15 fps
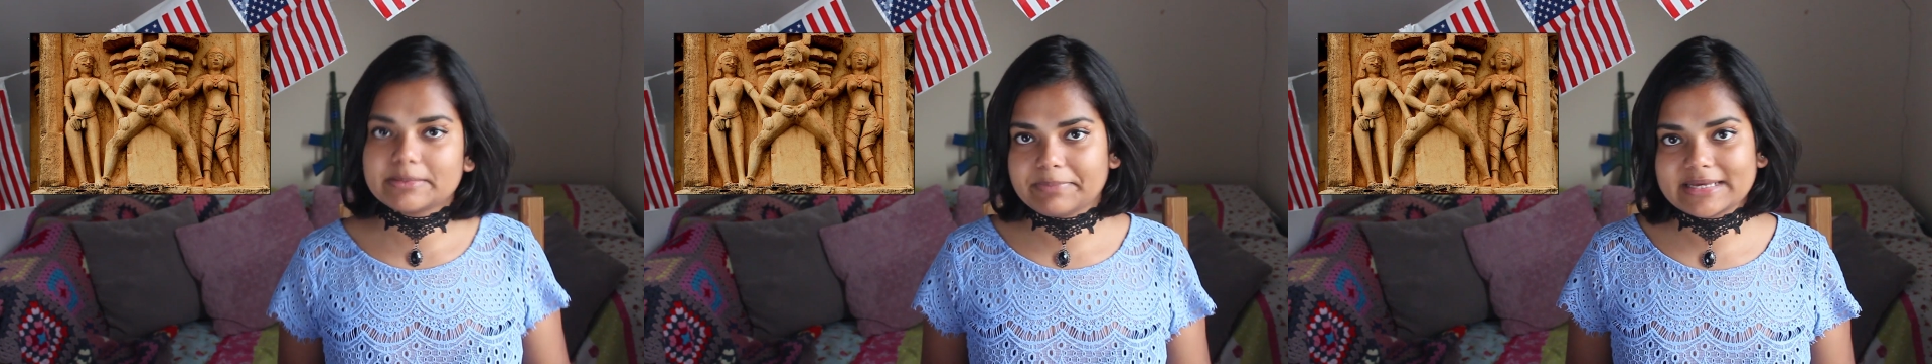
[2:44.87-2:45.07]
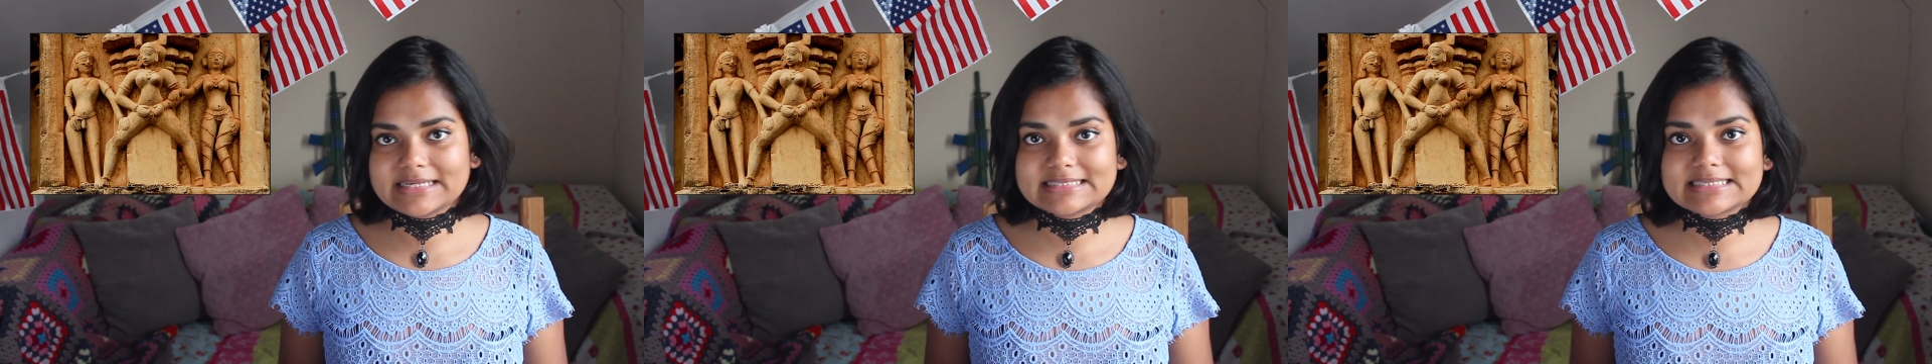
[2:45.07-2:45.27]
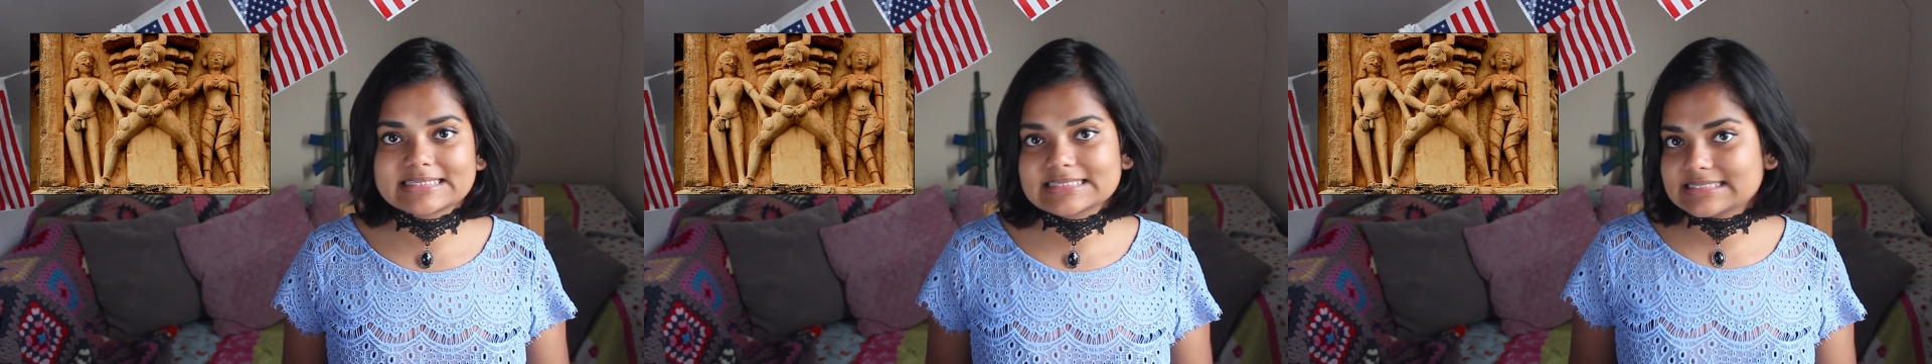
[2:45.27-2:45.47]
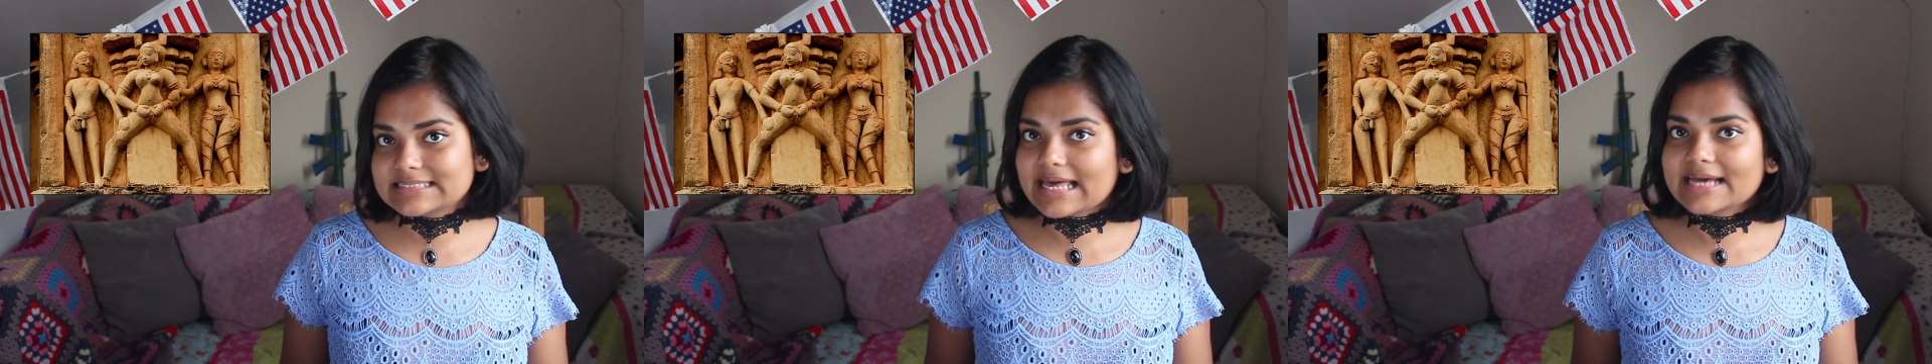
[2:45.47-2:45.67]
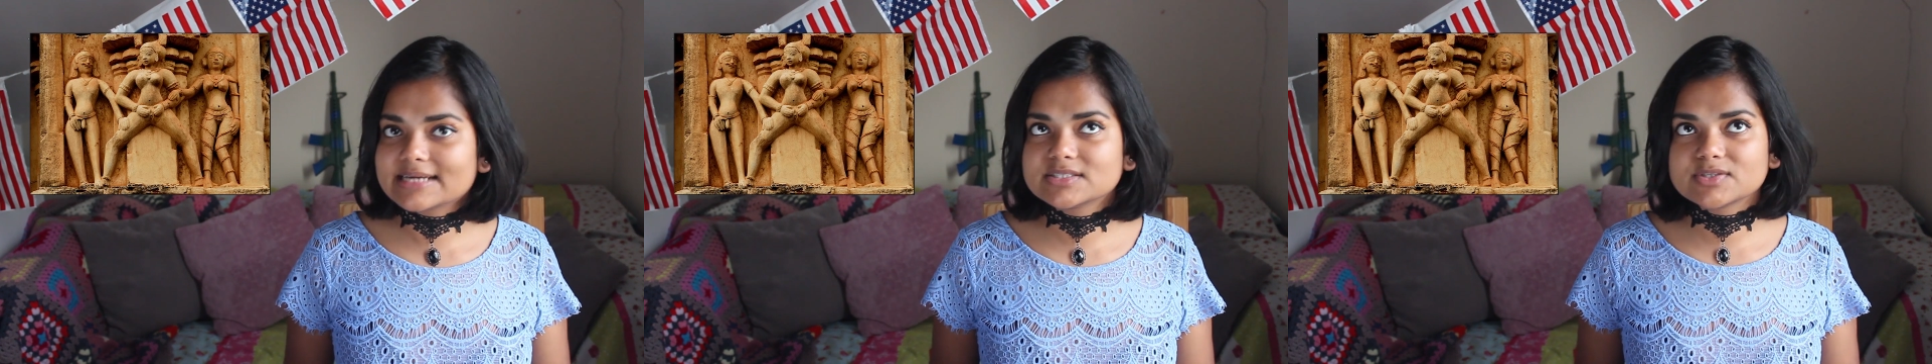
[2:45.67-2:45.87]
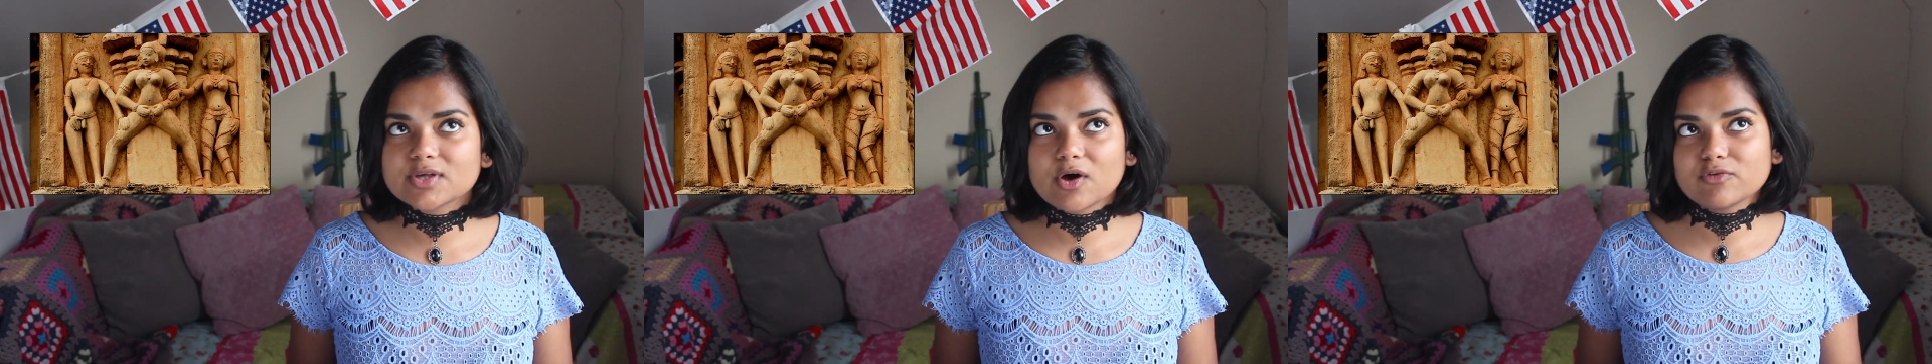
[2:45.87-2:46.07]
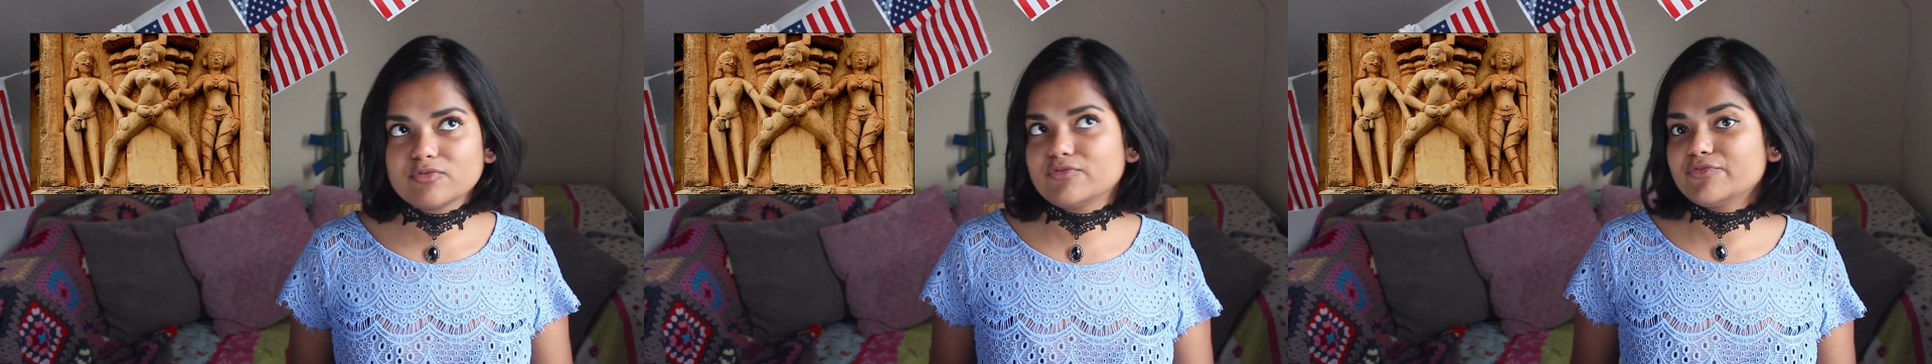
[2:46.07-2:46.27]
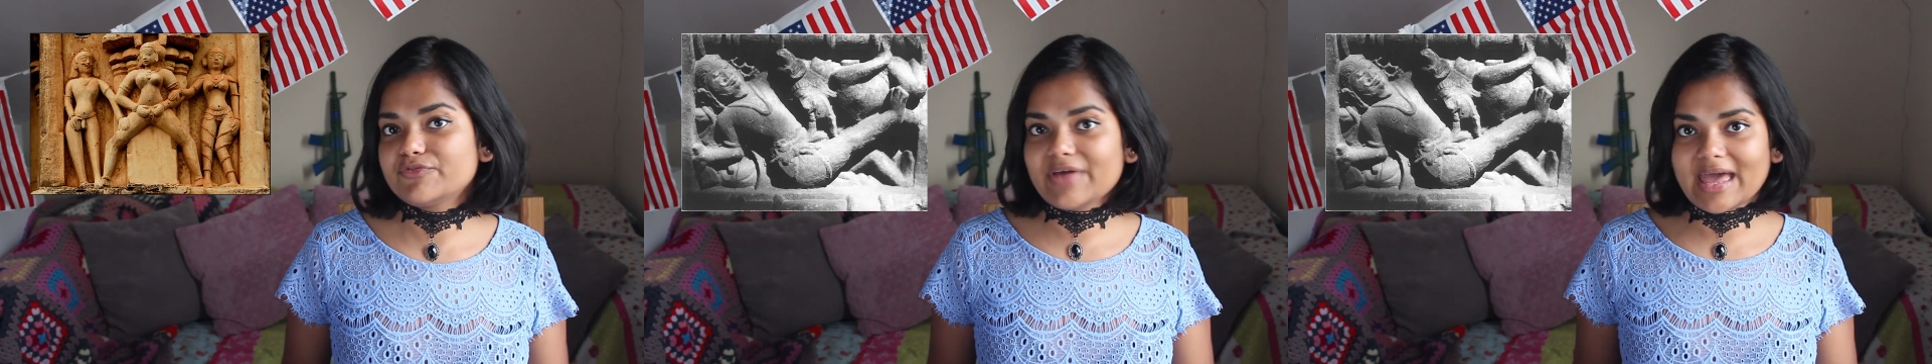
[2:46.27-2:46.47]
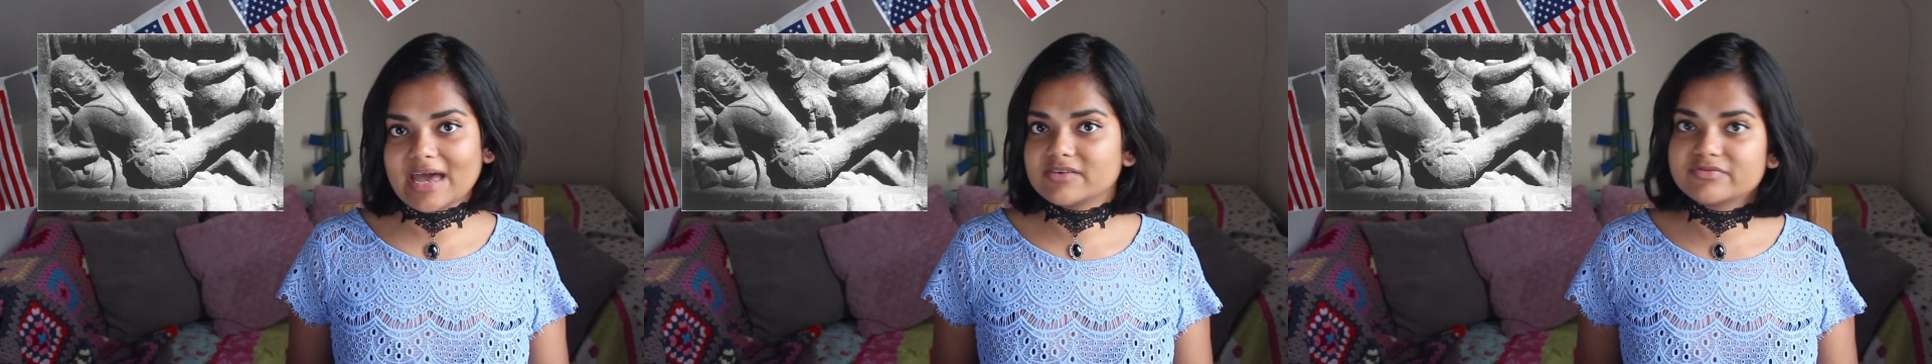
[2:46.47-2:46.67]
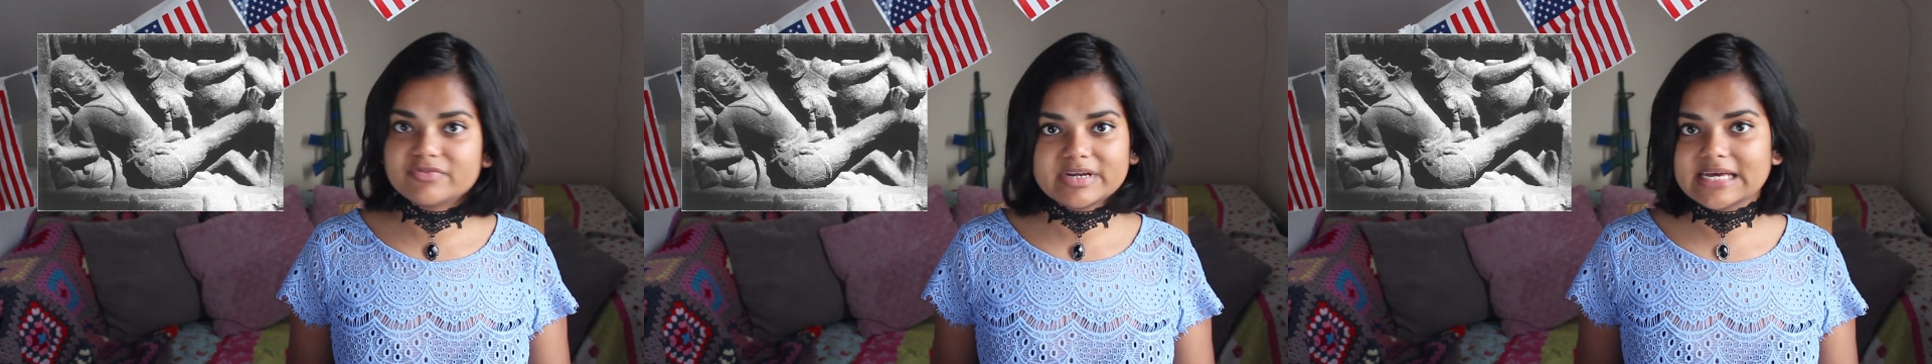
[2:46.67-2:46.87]
depicting sex of
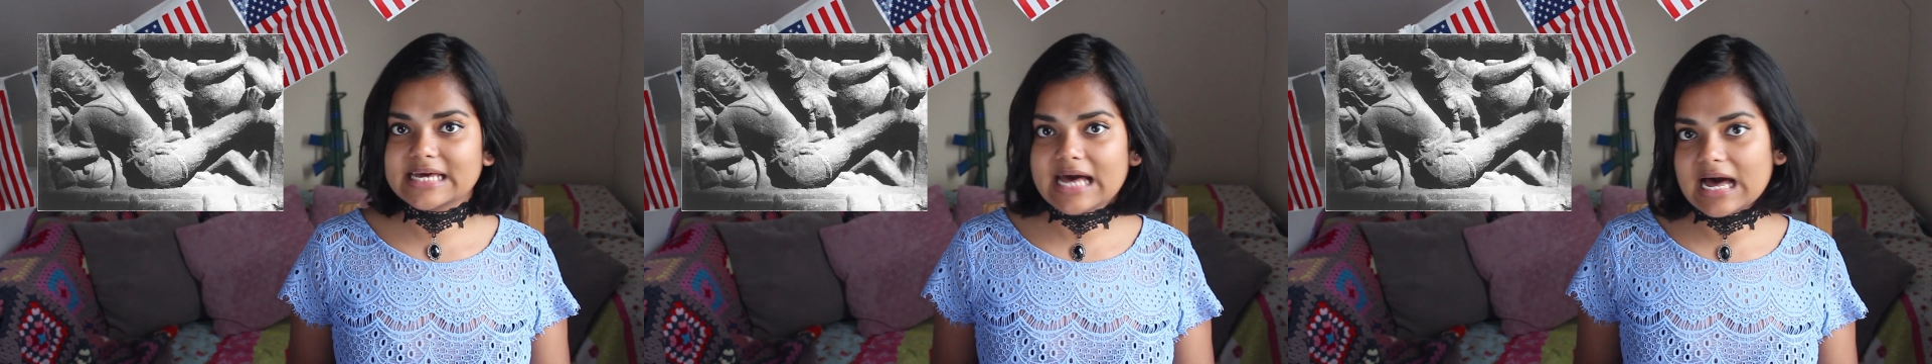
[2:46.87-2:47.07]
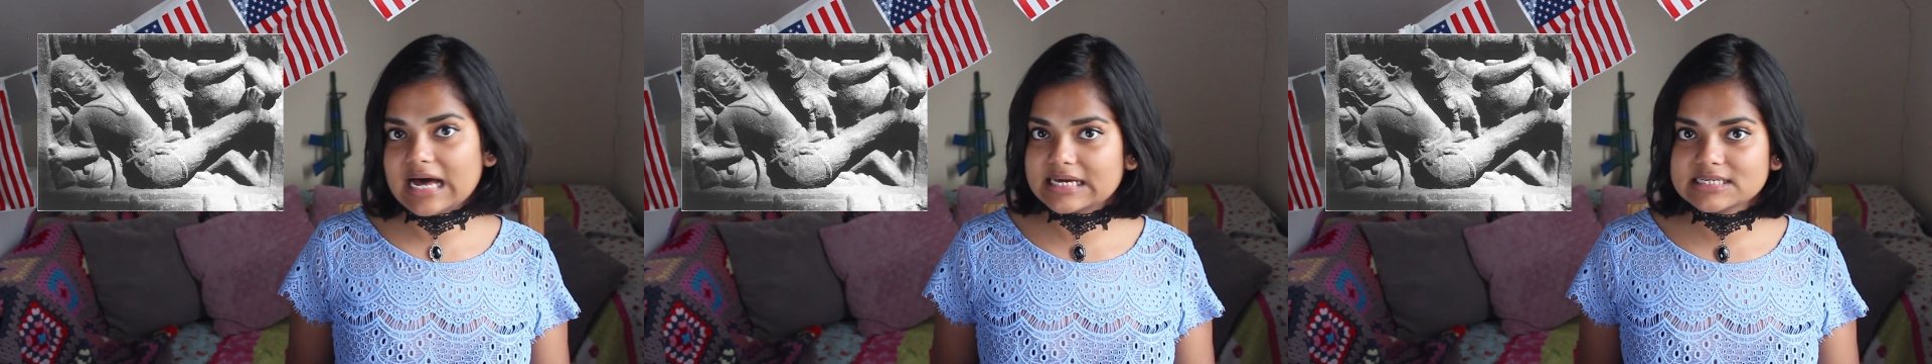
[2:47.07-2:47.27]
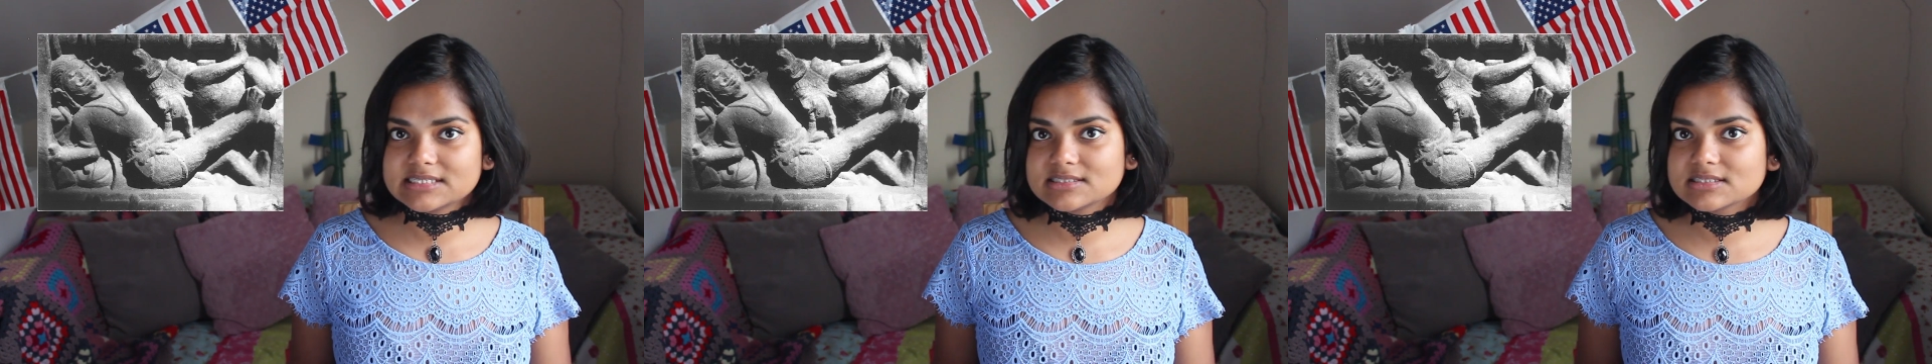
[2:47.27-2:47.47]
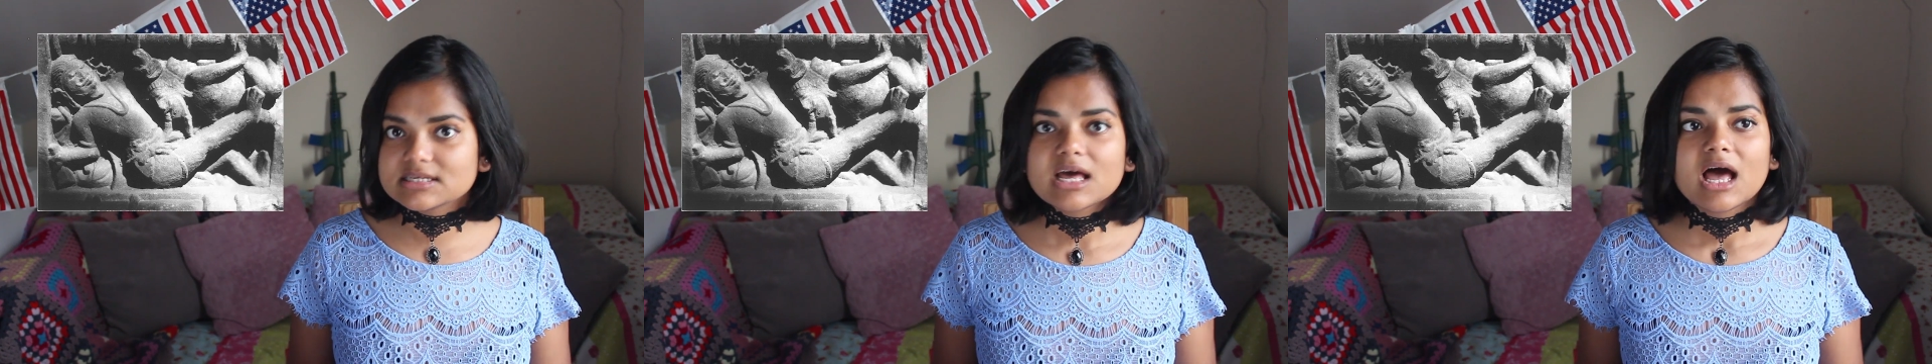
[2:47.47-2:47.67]
every kind.